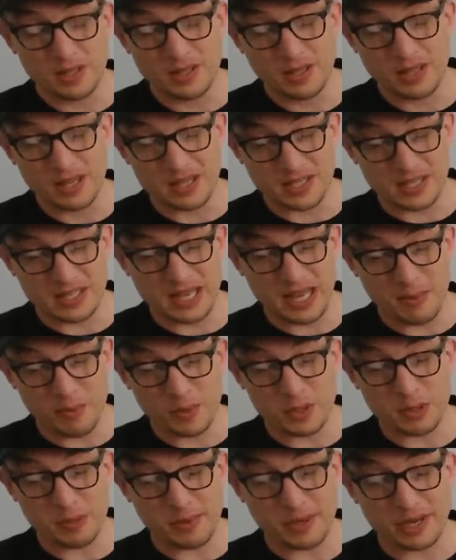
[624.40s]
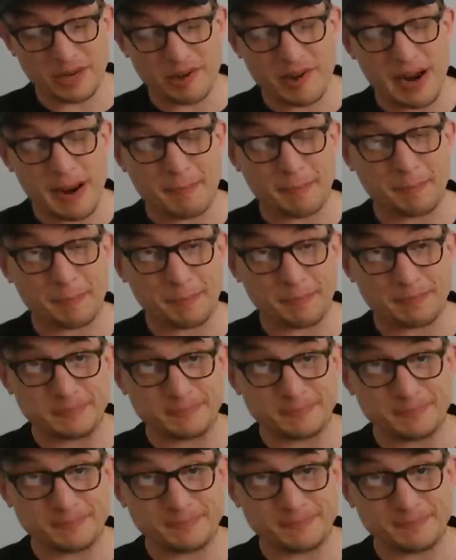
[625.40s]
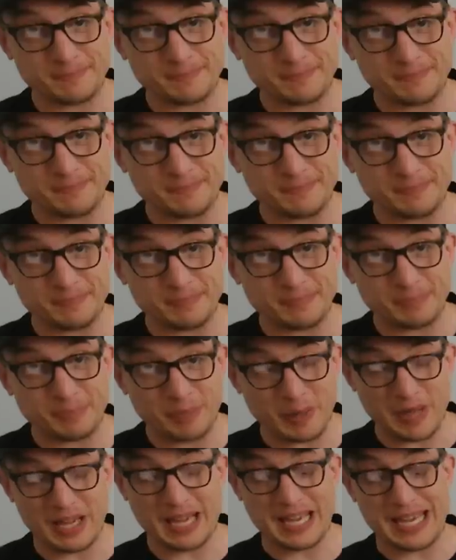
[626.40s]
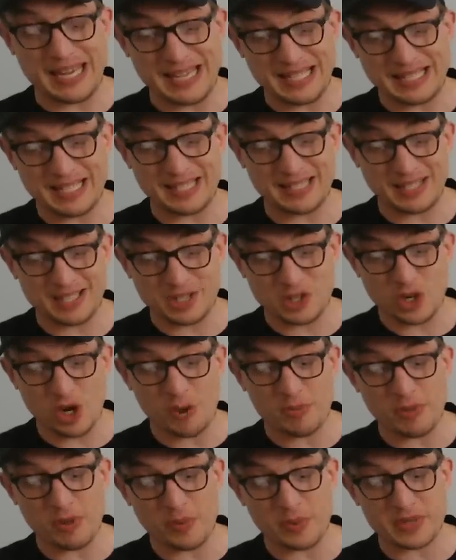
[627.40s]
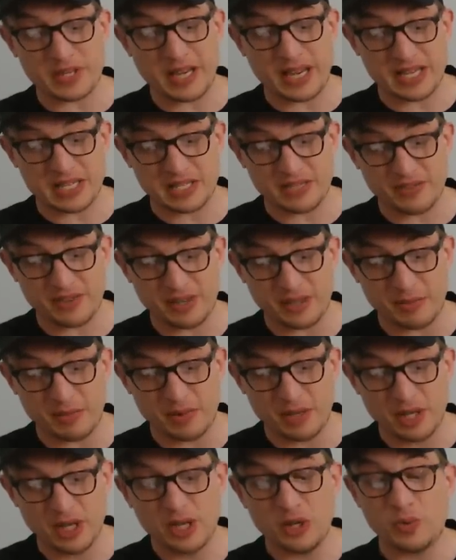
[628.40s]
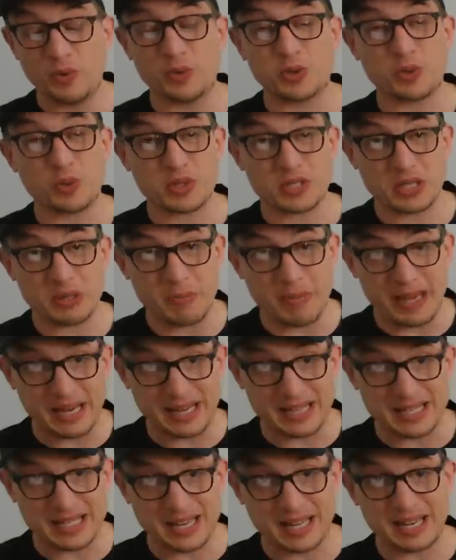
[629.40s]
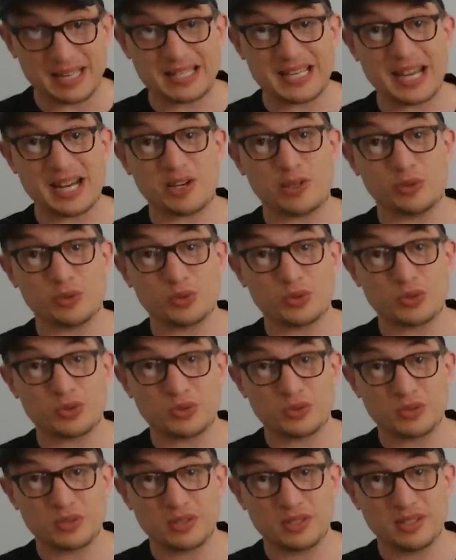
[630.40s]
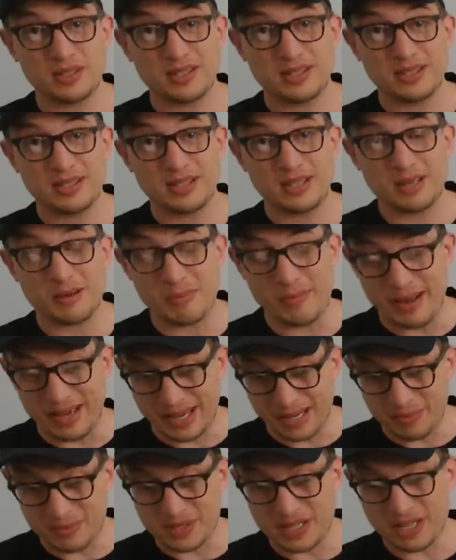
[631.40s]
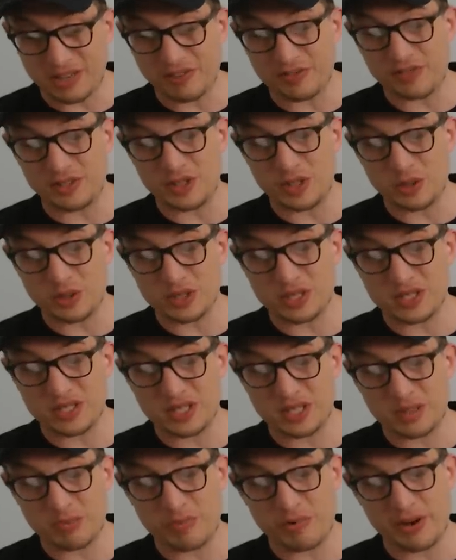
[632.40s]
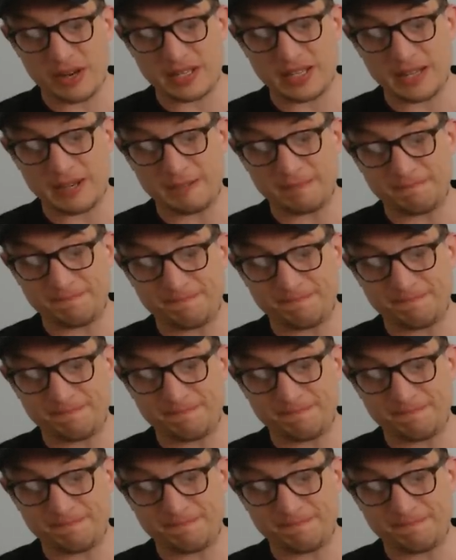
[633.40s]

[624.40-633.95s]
His team was a bit crap, but he did the job that was asked of him, which was to make a ton of tackles, make himself a nuisance at the breakdown.